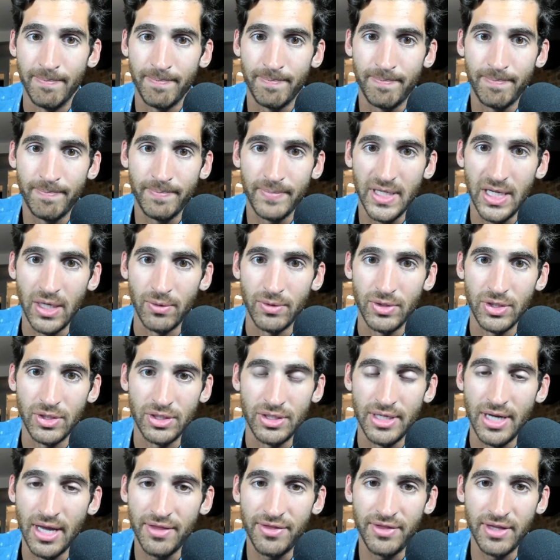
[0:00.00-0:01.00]
you know, just
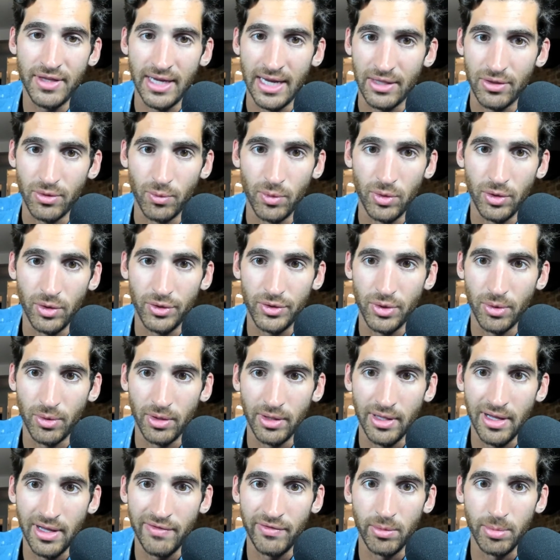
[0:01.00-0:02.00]
nothing at the World Tour
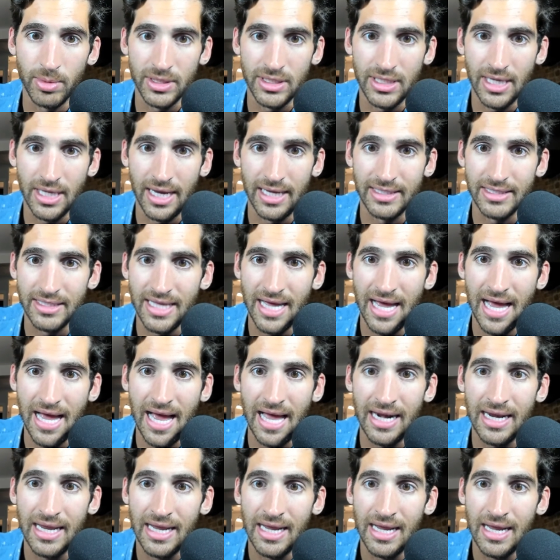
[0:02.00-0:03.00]
level besides
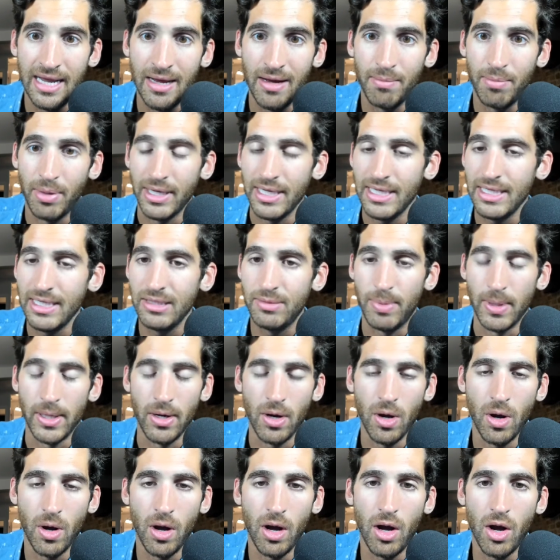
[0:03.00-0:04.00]
that. But he's been
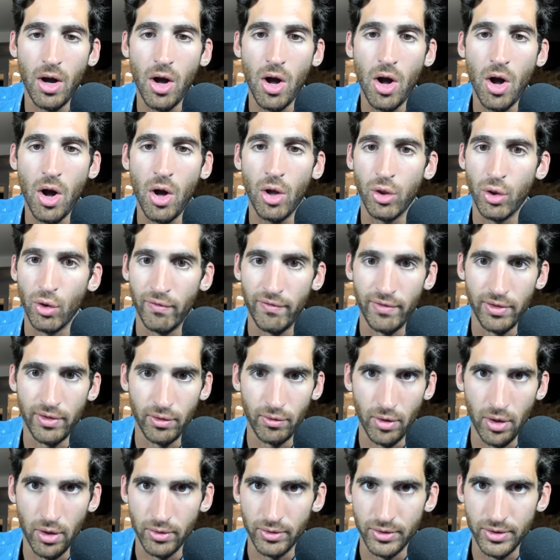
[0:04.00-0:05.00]
all over the
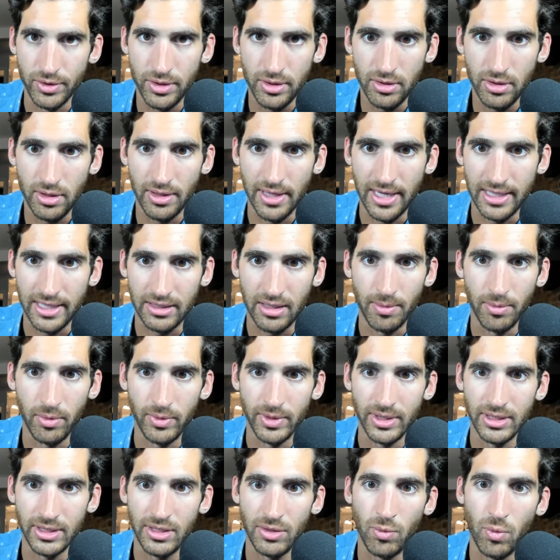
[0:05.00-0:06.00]
roads in the last couple
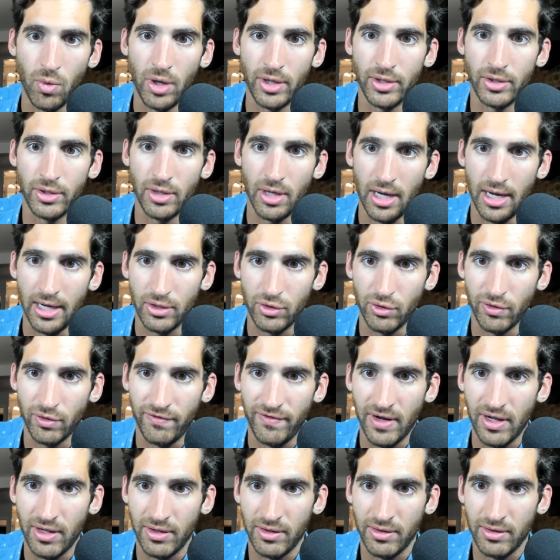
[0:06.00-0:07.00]
weeks. He won
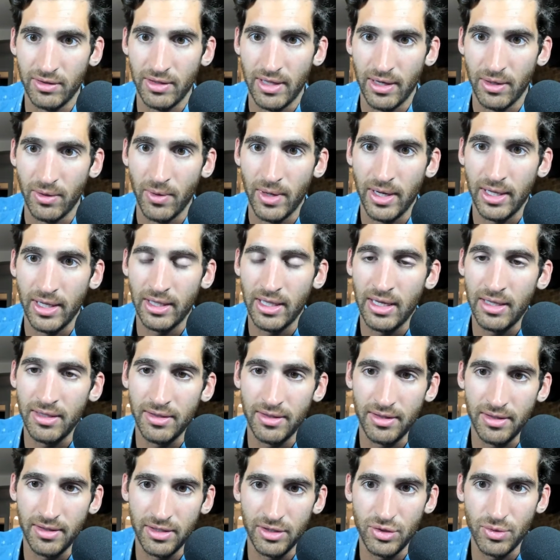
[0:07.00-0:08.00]
Trofeo Laguiole
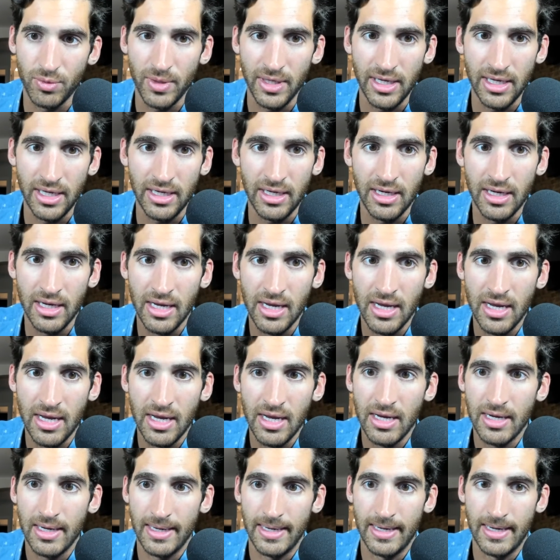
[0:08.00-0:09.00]
this week.
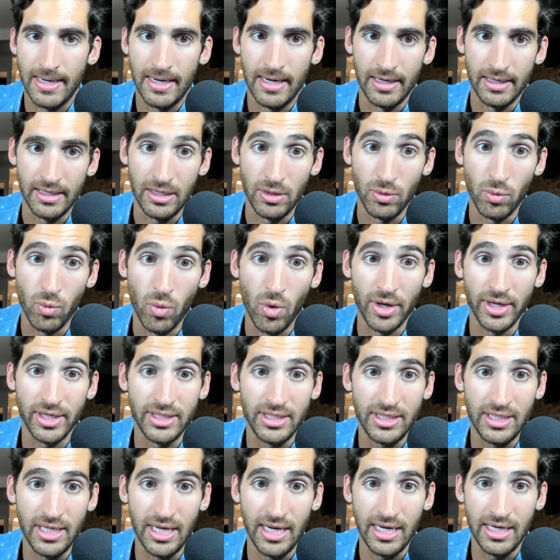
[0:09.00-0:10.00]
He won a
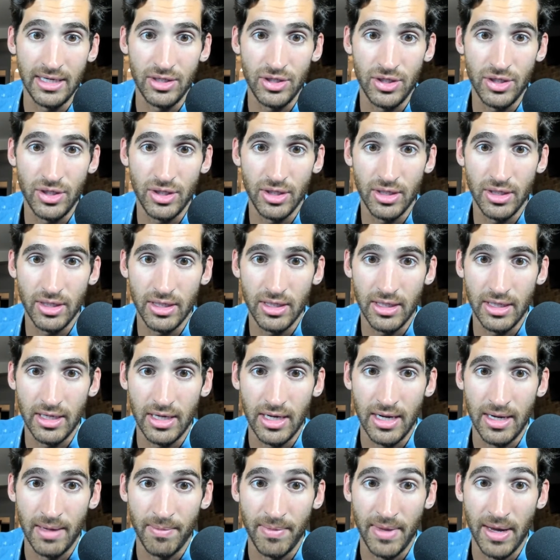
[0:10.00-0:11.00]
stage
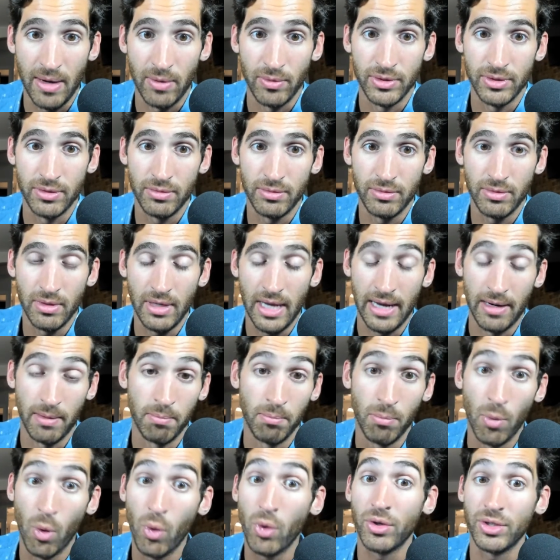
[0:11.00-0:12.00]
that was at a
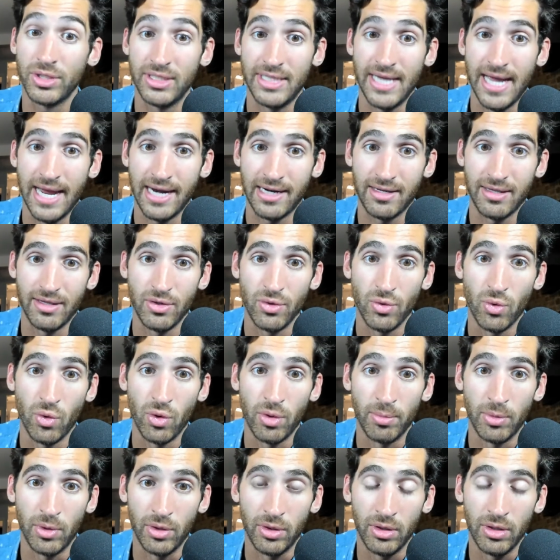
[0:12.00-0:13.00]
more stacked than
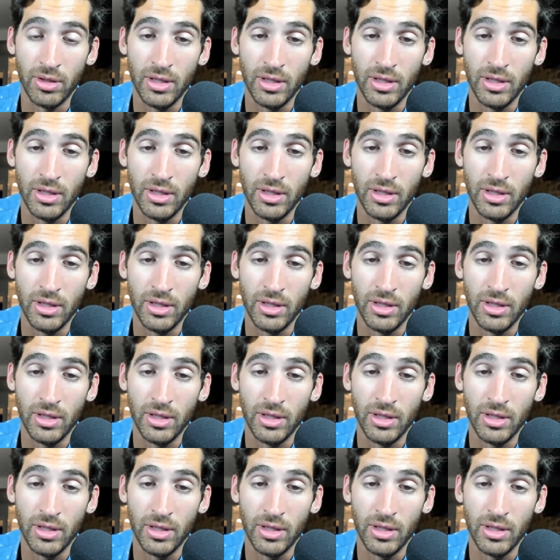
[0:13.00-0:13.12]
normal